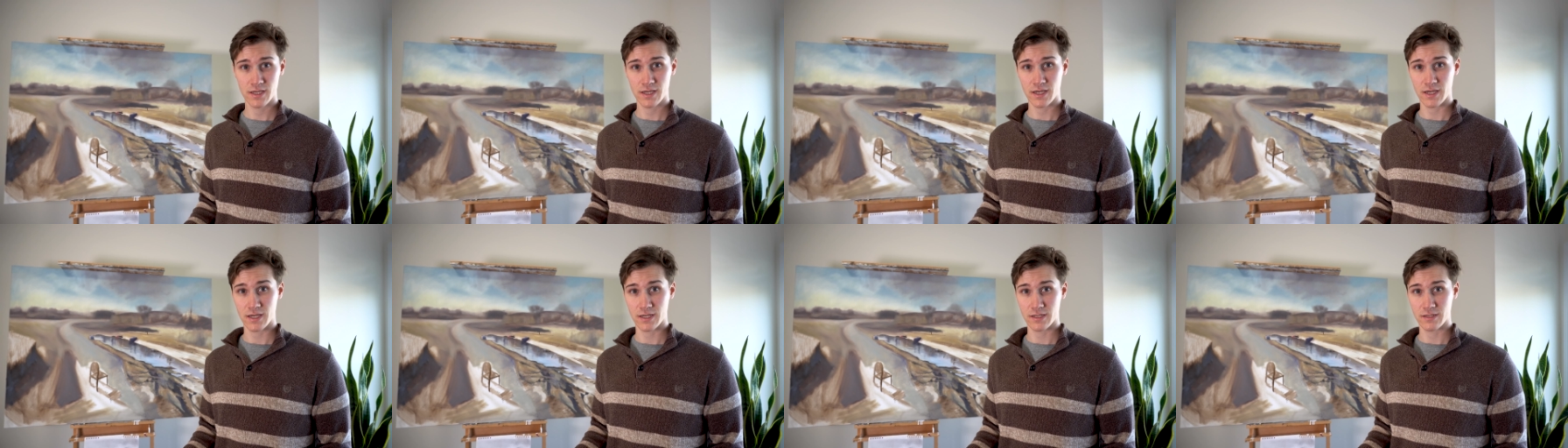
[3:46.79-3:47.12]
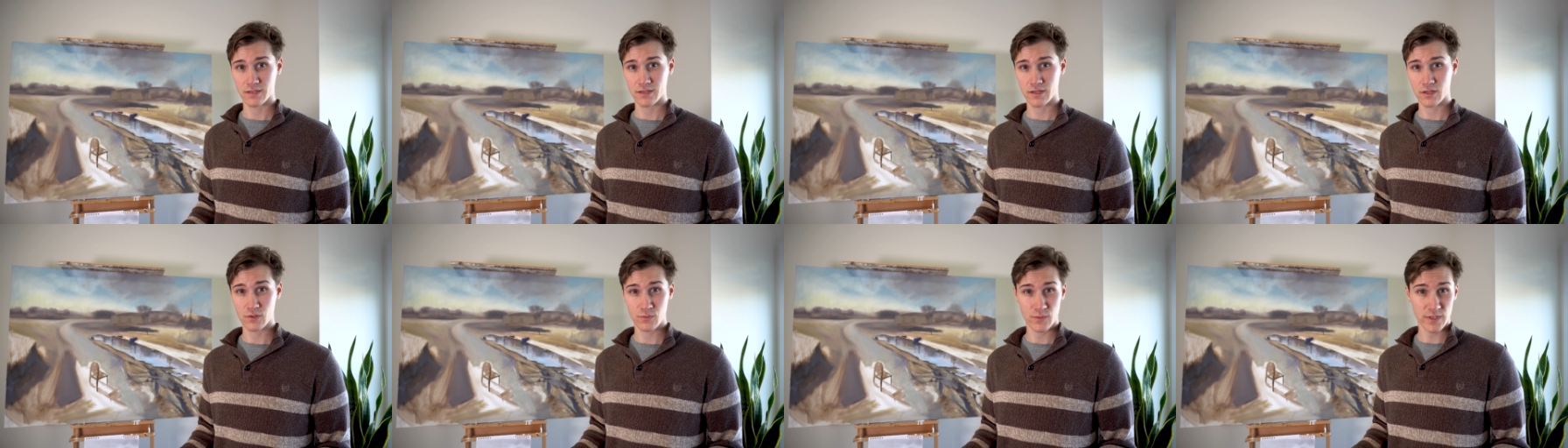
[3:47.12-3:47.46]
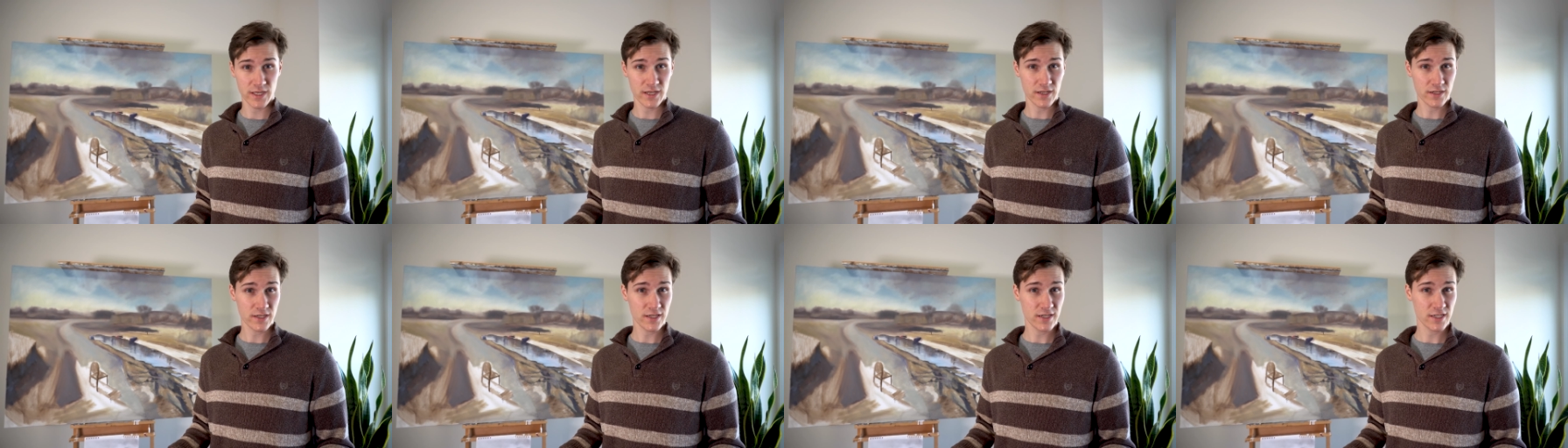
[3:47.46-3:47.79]
And the
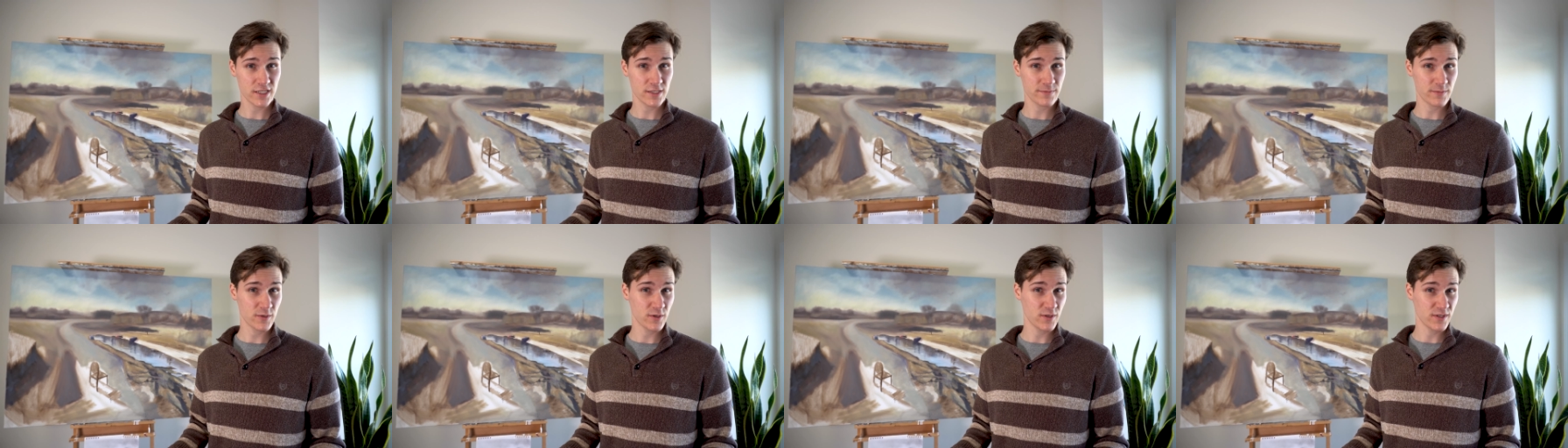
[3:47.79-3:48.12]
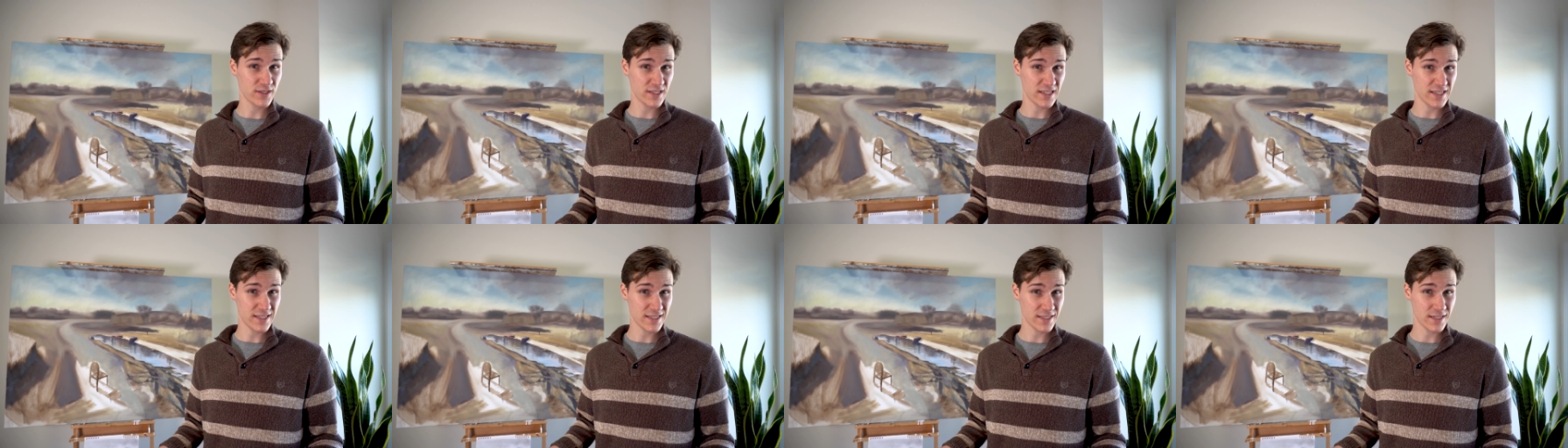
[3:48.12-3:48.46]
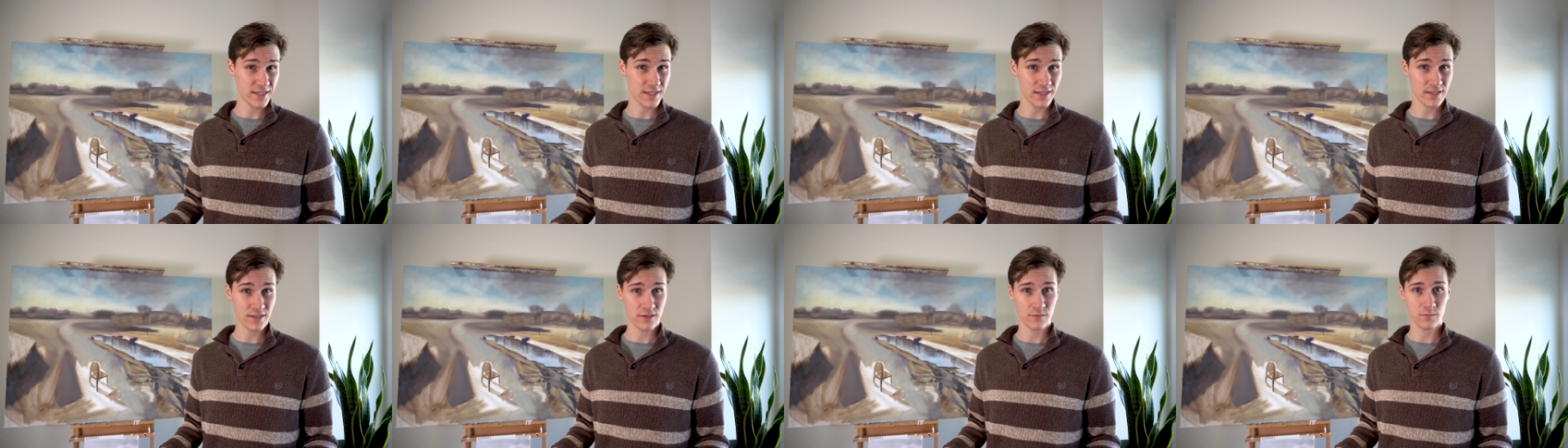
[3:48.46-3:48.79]
reality I experience isn't
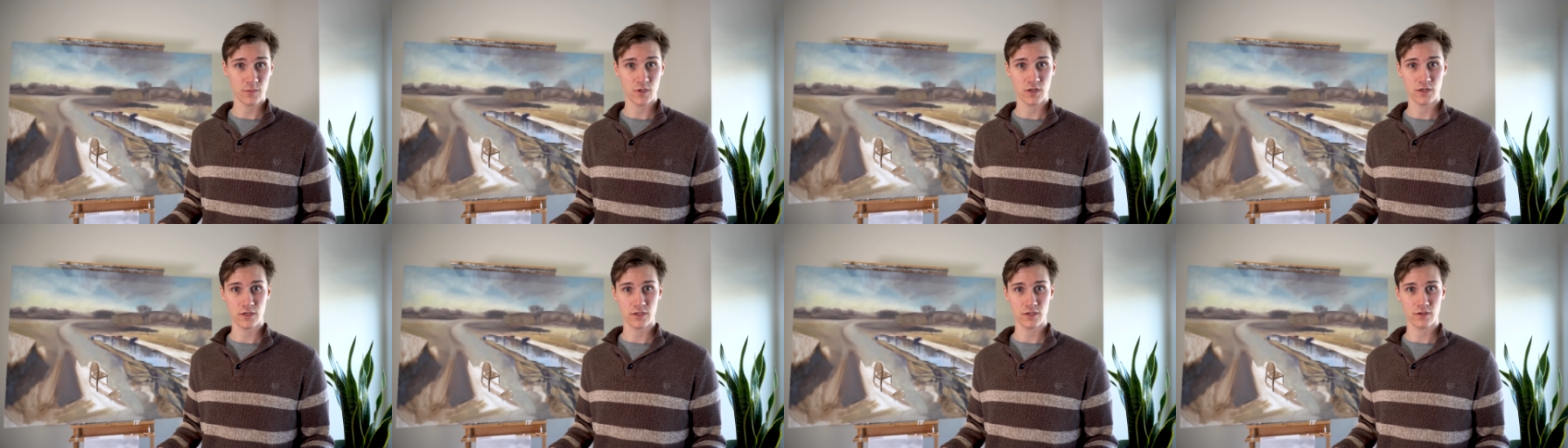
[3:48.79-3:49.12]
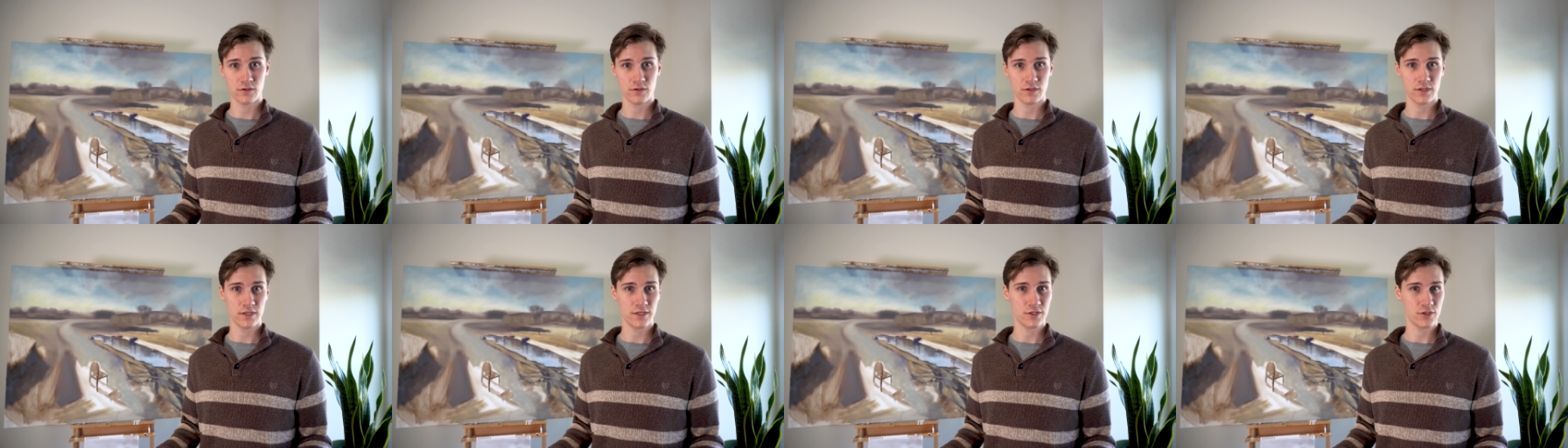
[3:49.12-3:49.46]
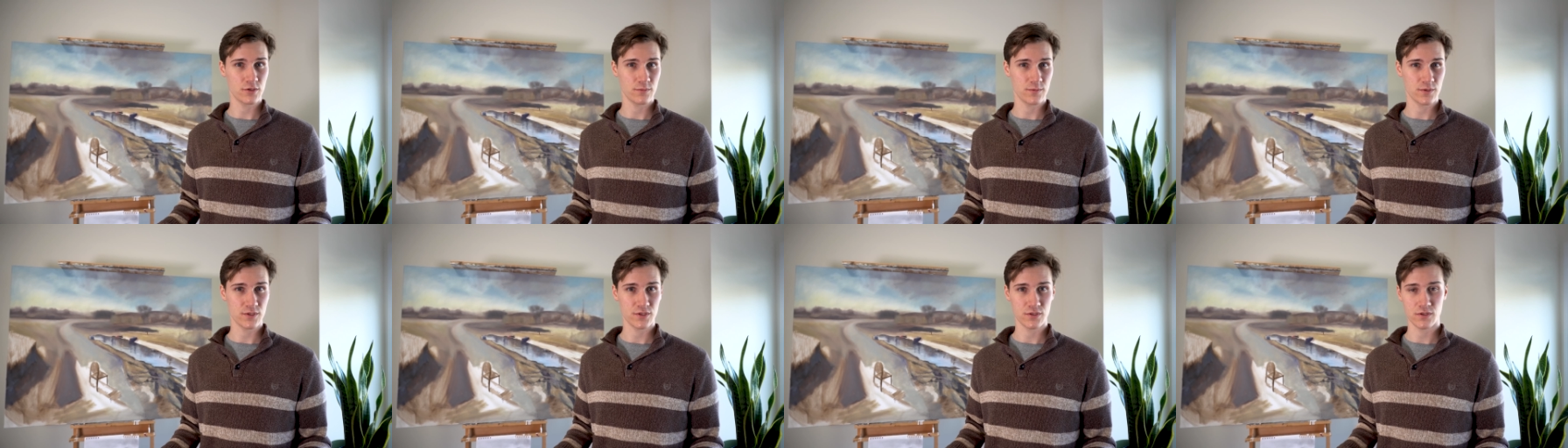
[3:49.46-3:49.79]
in a park or a nature
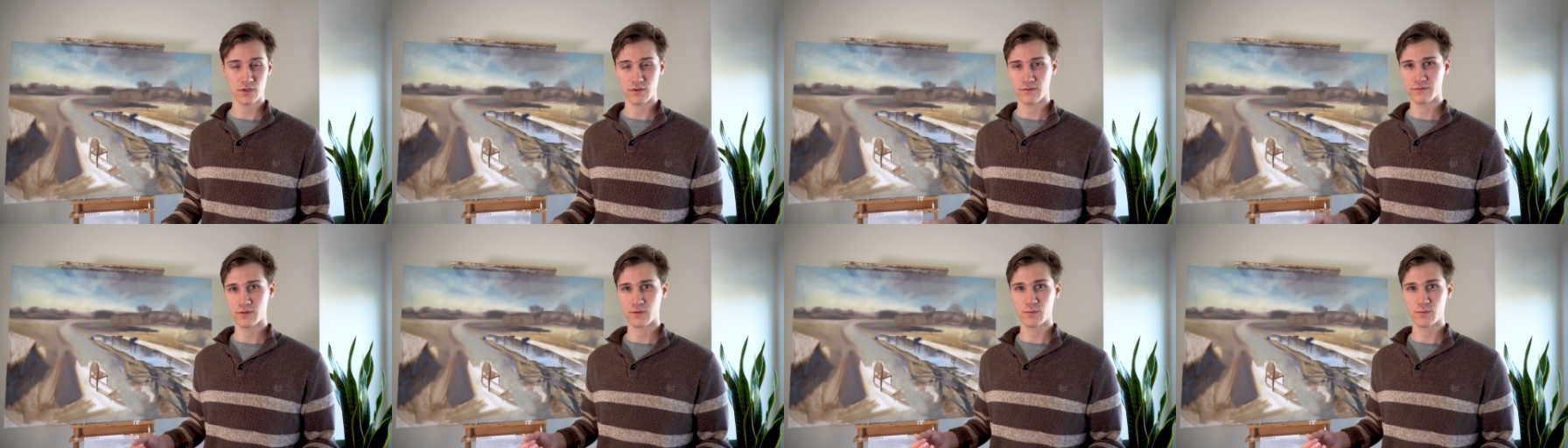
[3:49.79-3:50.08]
preserve.